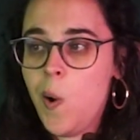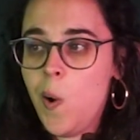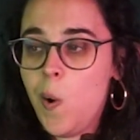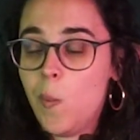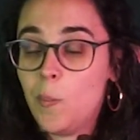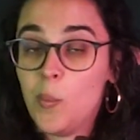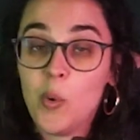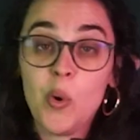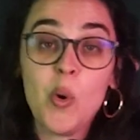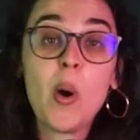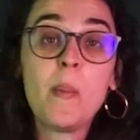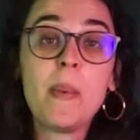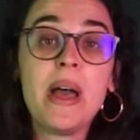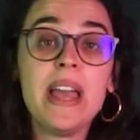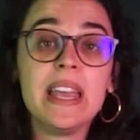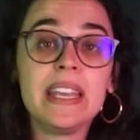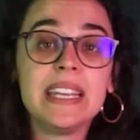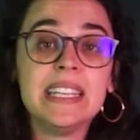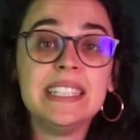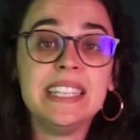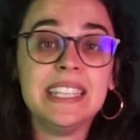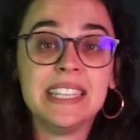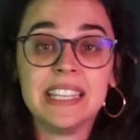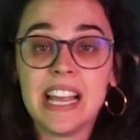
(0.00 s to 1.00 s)
But who am I
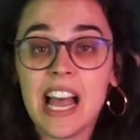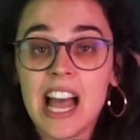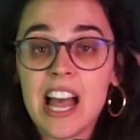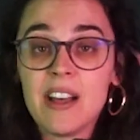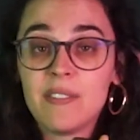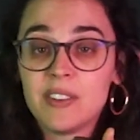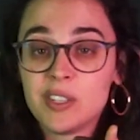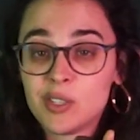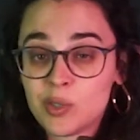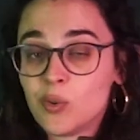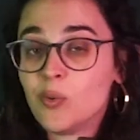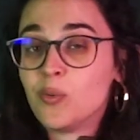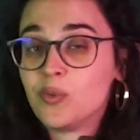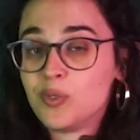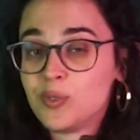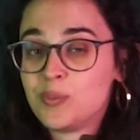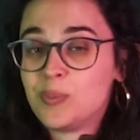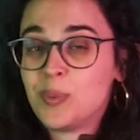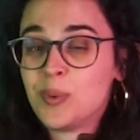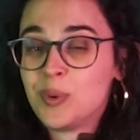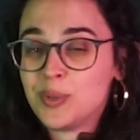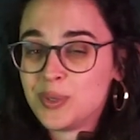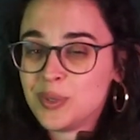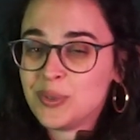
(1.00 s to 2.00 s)
kidding? I have a soft
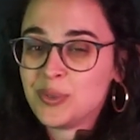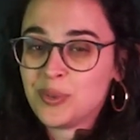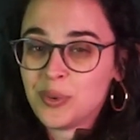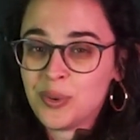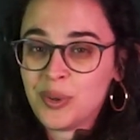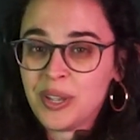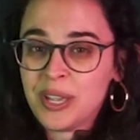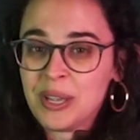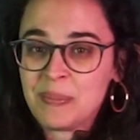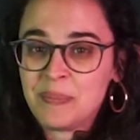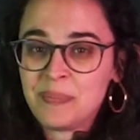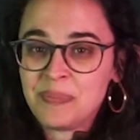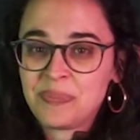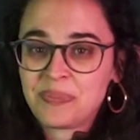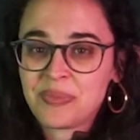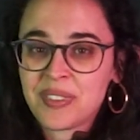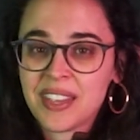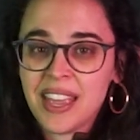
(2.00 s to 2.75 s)
spot for him.